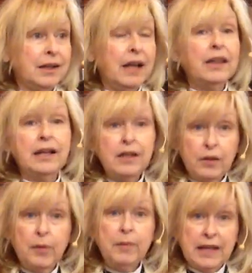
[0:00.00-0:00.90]
And then
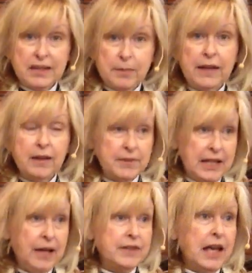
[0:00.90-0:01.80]
human beings pick
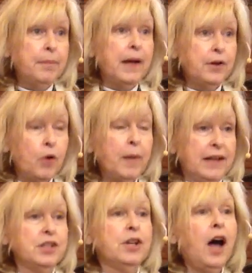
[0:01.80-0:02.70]
themselves up and go
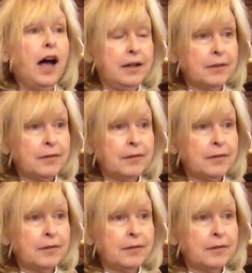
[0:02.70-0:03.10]
back to God.